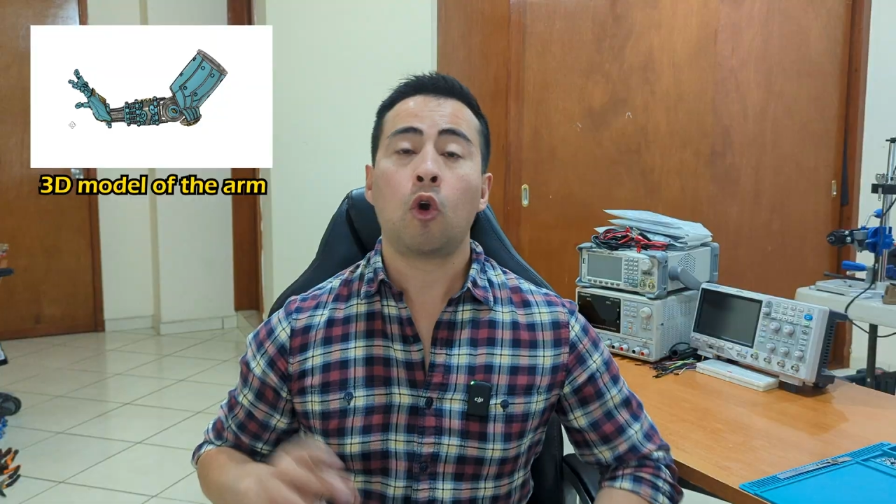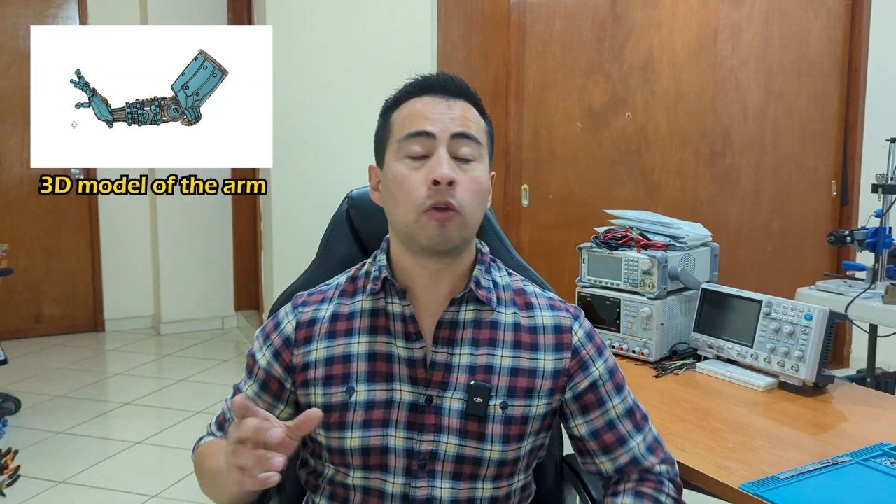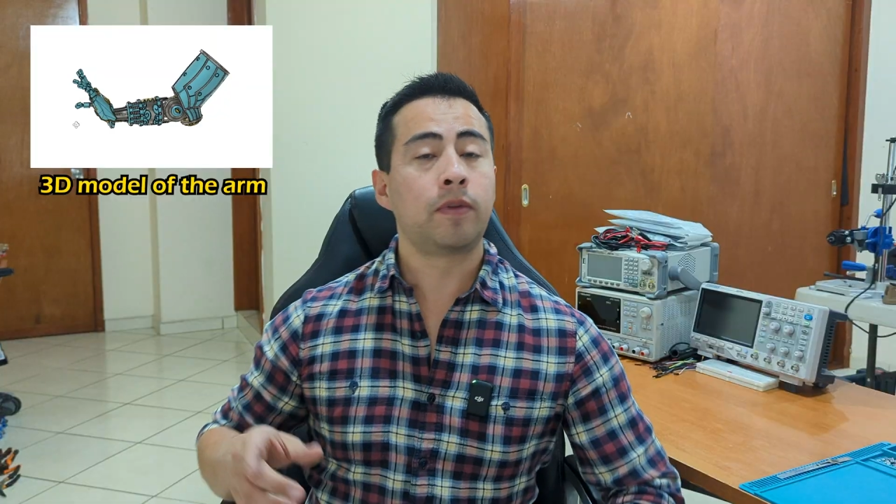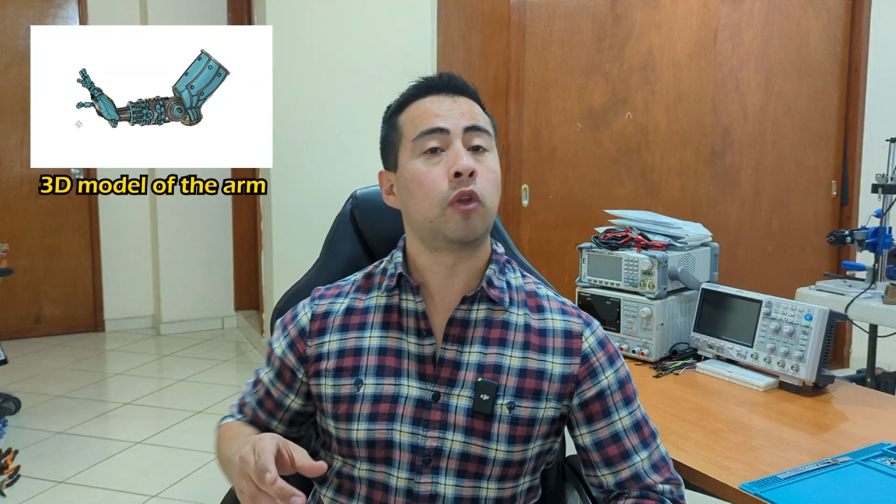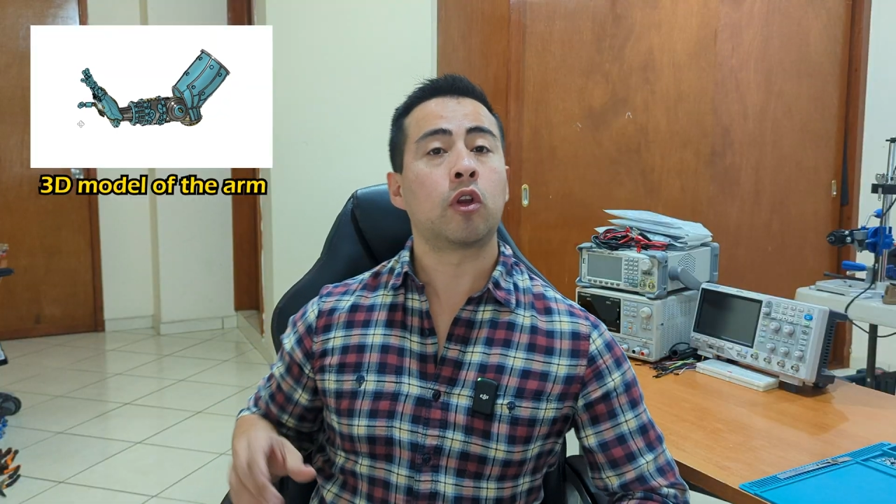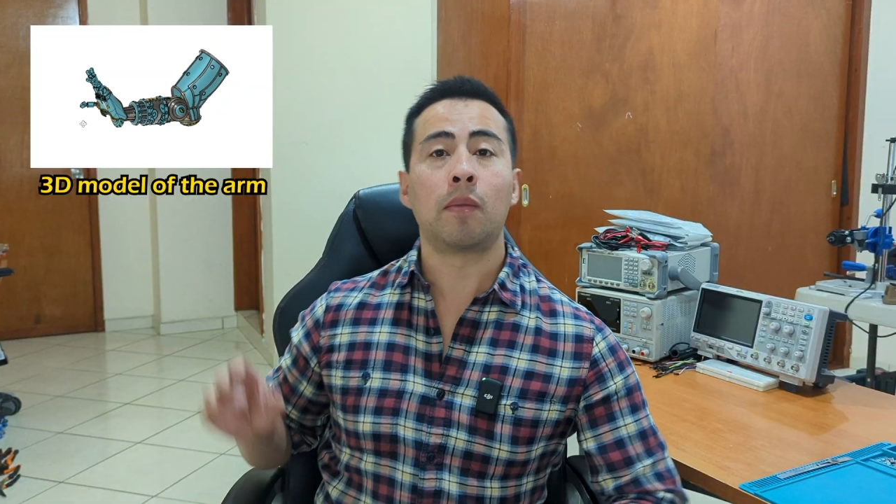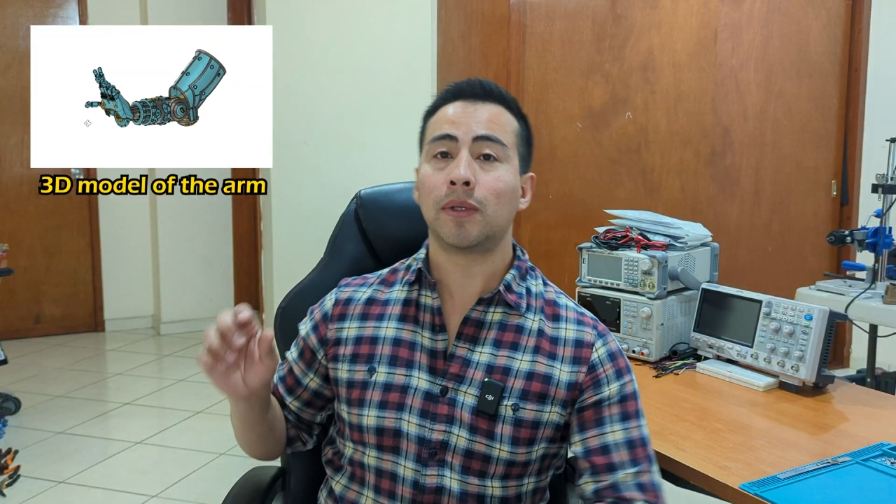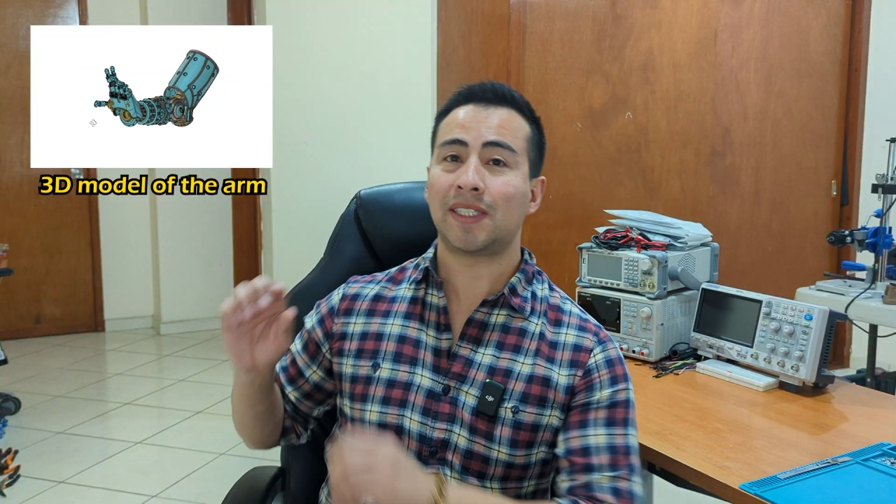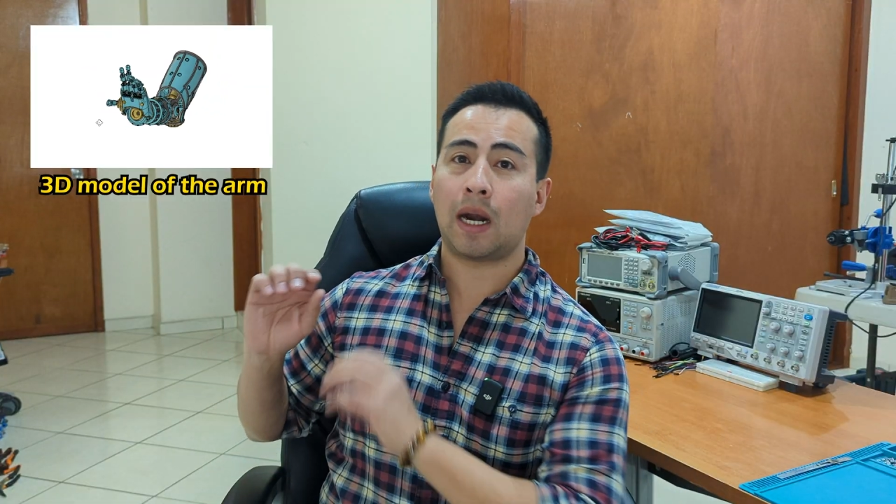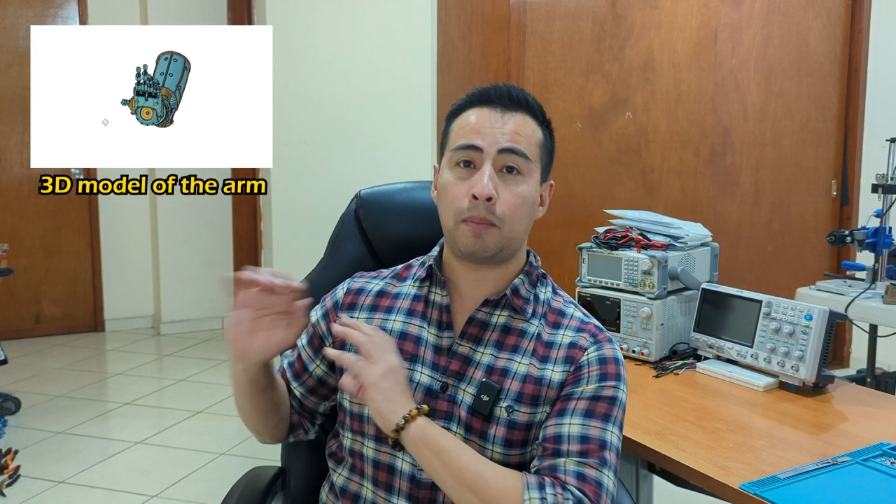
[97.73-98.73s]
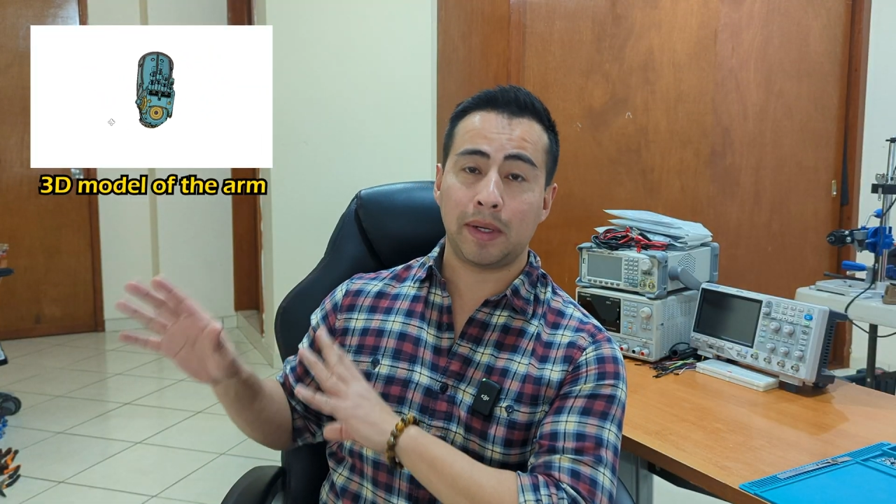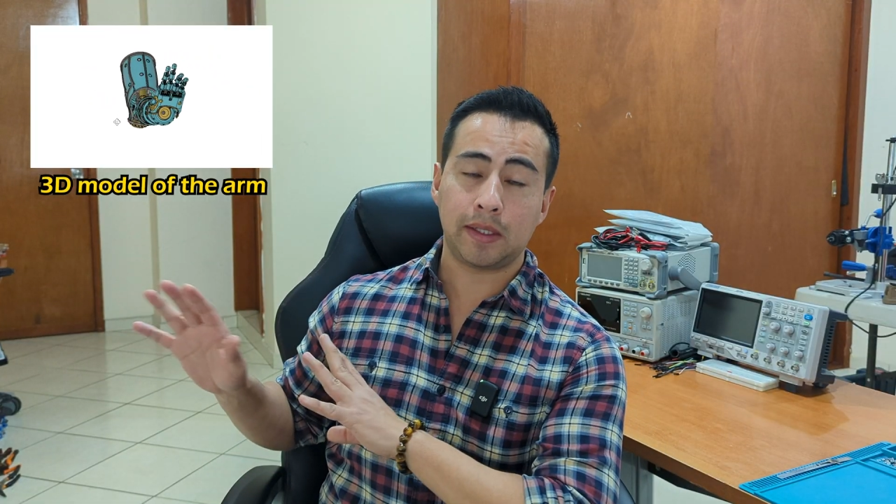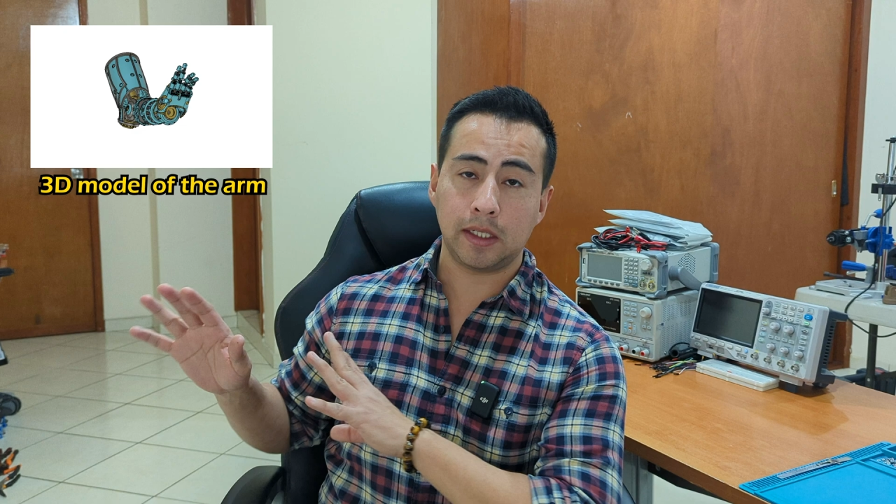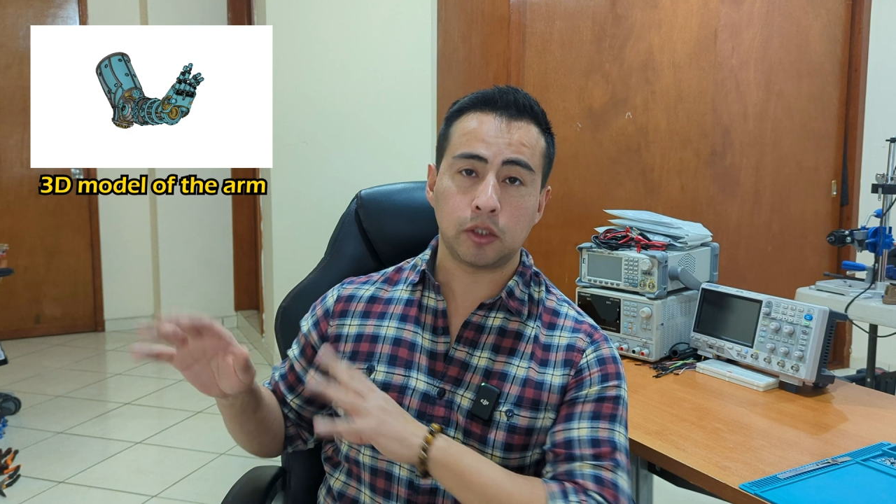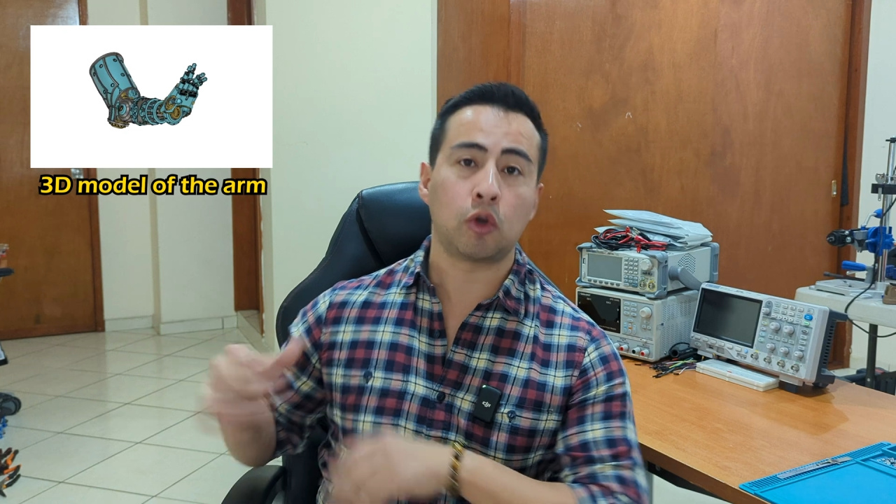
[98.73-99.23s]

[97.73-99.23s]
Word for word: All of the other components are printing,